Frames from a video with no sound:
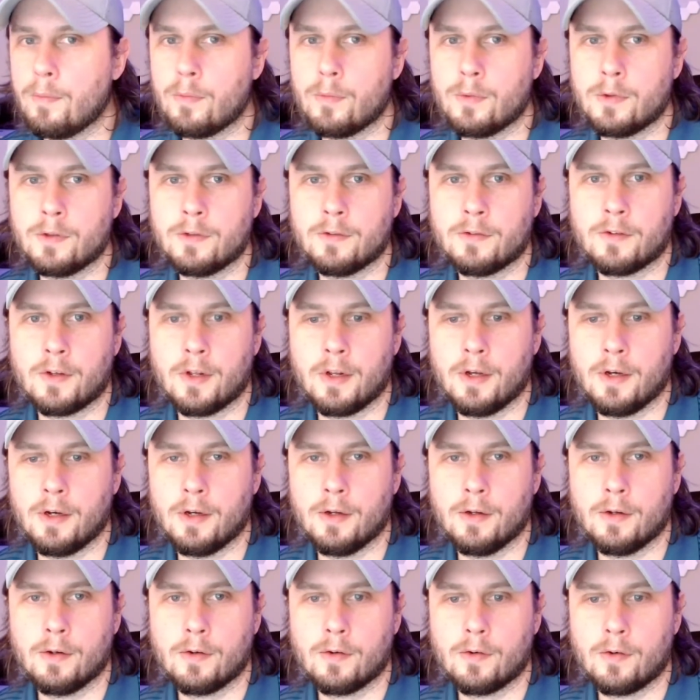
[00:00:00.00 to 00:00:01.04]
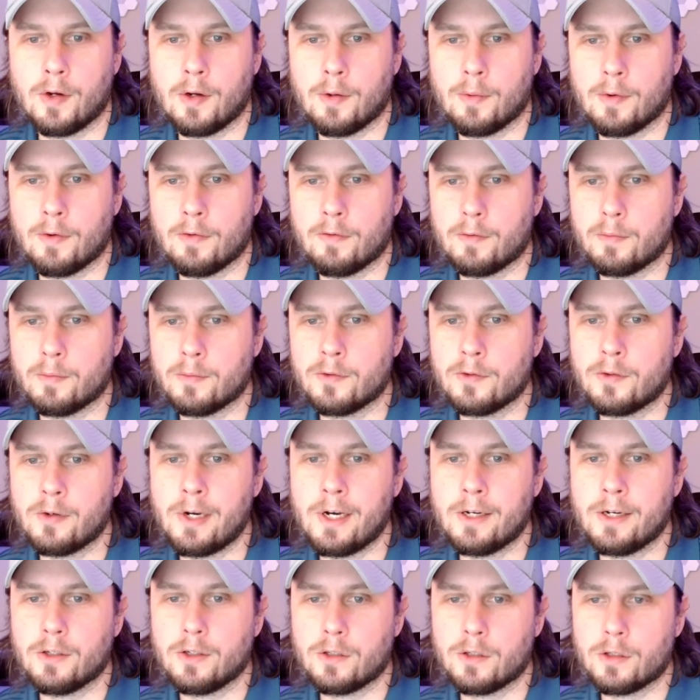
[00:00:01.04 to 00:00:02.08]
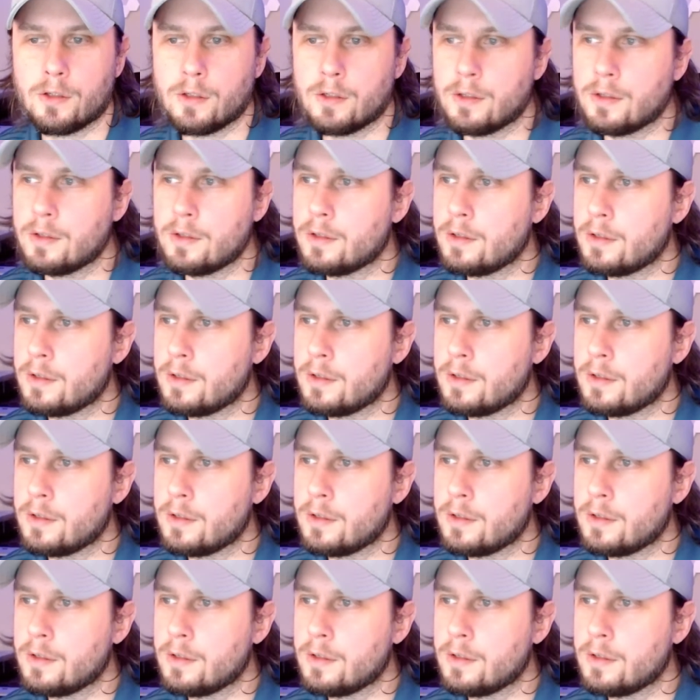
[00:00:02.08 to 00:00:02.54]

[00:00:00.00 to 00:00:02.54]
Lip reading: we're just gonna create one from scratch.